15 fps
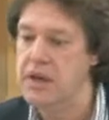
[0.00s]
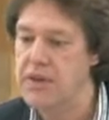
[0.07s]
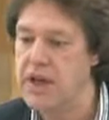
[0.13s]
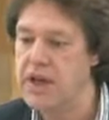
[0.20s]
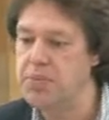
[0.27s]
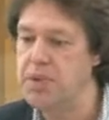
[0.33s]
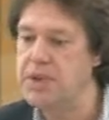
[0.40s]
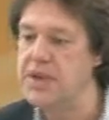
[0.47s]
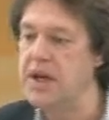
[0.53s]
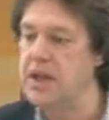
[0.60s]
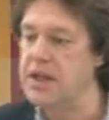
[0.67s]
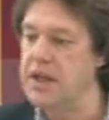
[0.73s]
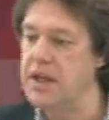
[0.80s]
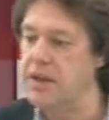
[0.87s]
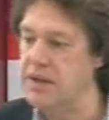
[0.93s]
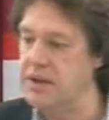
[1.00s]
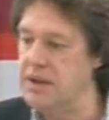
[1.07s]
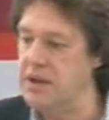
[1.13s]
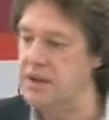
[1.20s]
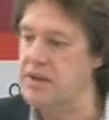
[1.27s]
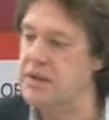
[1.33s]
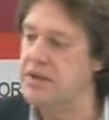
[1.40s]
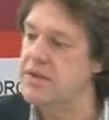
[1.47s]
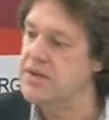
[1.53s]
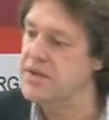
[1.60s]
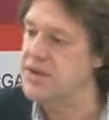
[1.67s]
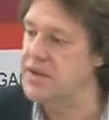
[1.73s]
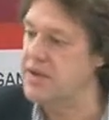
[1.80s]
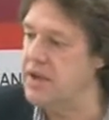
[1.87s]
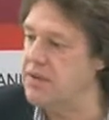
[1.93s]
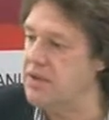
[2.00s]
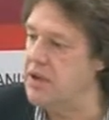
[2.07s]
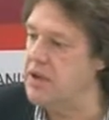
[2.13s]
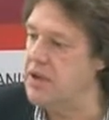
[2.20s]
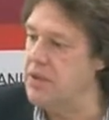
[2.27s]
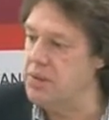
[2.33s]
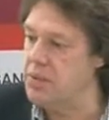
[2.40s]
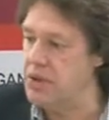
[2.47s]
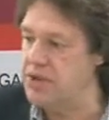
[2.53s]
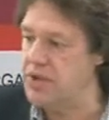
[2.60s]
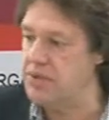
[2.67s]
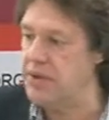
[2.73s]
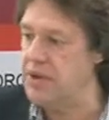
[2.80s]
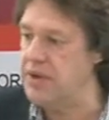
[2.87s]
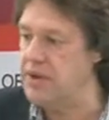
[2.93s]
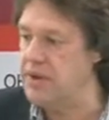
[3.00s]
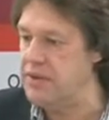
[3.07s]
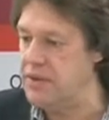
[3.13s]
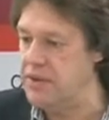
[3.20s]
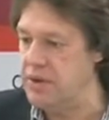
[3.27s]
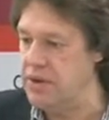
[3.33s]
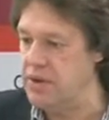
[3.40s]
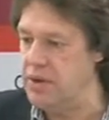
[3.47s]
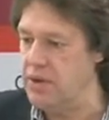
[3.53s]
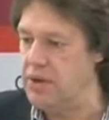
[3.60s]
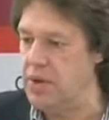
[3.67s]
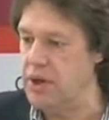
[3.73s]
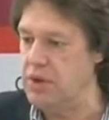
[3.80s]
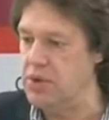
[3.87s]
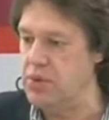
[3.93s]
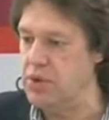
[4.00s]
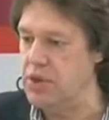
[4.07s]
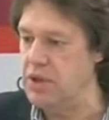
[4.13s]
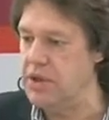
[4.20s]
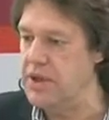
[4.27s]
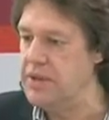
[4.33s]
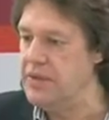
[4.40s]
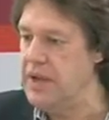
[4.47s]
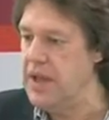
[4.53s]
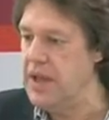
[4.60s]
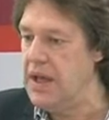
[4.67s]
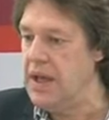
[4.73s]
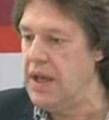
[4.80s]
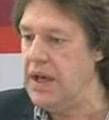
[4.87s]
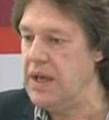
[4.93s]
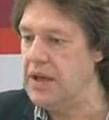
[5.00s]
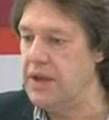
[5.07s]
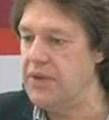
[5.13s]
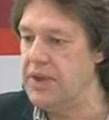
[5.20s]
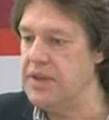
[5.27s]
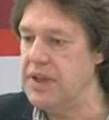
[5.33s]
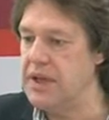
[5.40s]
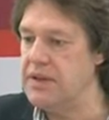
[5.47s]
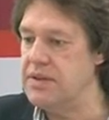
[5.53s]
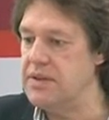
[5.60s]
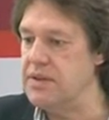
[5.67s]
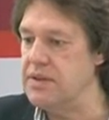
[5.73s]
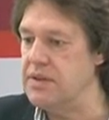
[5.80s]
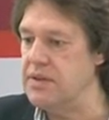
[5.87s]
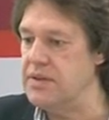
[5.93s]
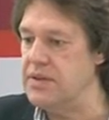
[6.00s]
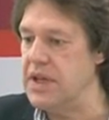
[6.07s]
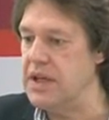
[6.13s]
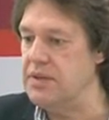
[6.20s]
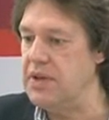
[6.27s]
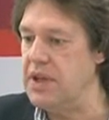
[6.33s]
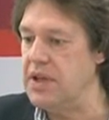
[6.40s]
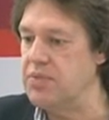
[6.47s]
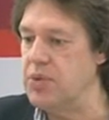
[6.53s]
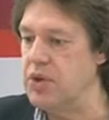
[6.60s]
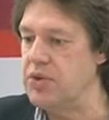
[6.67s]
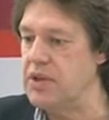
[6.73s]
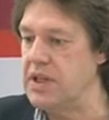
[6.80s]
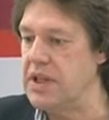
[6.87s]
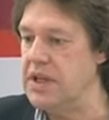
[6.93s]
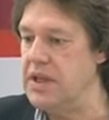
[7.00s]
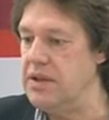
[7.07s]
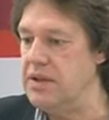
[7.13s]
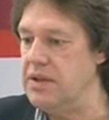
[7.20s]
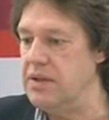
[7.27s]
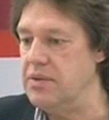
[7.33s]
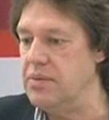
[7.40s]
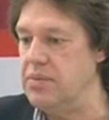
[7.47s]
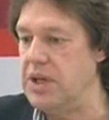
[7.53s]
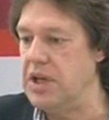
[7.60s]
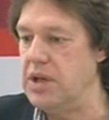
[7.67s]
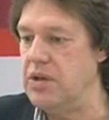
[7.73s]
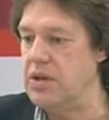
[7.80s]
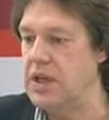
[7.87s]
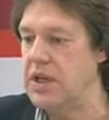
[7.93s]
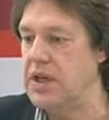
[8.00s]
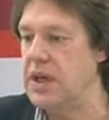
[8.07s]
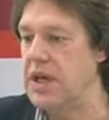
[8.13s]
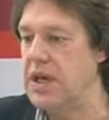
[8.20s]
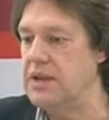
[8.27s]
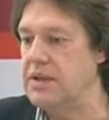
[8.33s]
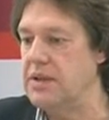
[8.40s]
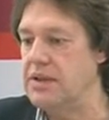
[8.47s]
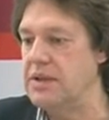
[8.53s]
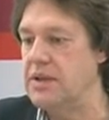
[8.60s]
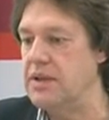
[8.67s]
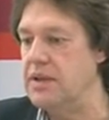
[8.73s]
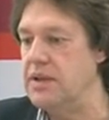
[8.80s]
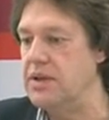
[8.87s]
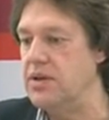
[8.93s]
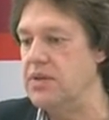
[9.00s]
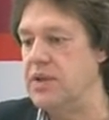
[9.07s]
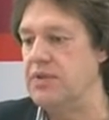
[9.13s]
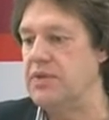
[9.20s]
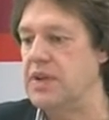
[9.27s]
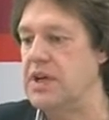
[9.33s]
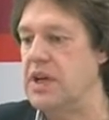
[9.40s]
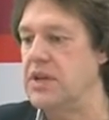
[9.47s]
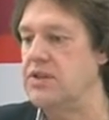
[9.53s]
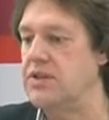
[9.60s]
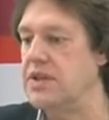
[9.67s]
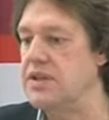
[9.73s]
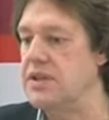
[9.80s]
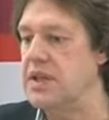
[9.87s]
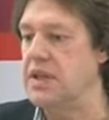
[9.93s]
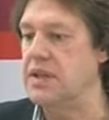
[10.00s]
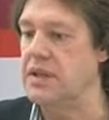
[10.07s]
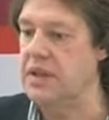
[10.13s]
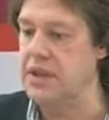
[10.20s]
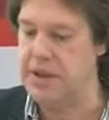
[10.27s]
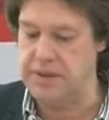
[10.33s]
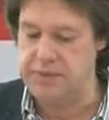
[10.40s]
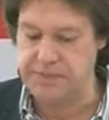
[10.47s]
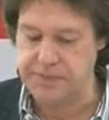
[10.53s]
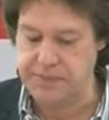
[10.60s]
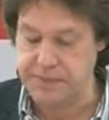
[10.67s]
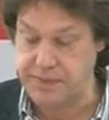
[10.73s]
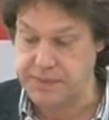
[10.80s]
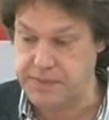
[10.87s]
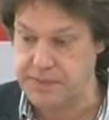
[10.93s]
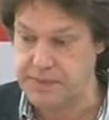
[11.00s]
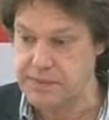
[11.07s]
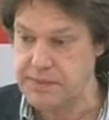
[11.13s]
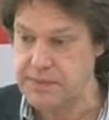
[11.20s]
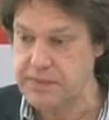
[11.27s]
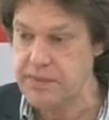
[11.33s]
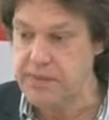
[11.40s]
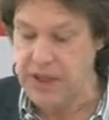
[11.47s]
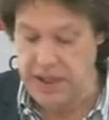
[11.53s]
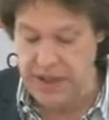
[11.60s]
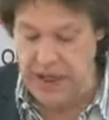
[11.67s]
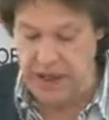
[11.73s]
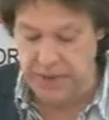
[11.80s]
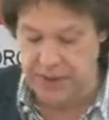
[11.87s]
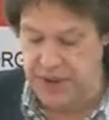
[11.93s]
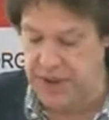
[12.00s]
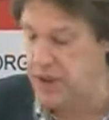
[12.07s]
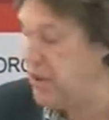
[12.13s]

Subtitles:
Has been done in several emerging regions around the world. And I think that David has mostly been looking at different countries in Africa